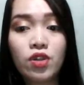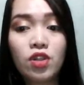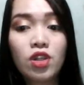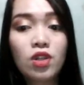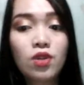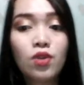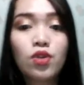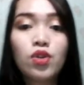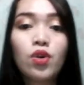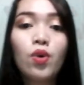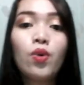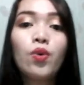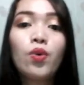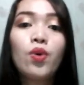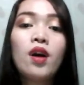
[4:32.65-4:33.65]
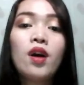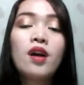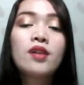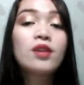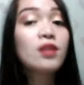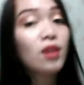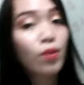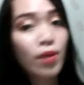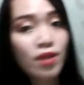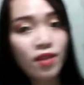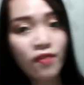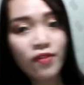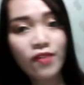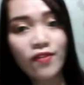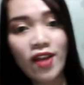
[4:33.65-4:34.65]
just to show the sequence
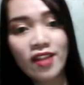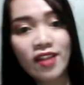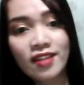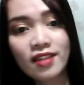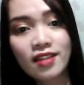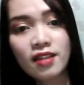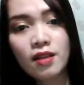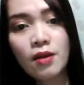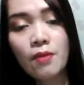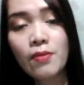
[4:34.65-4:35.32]
of events.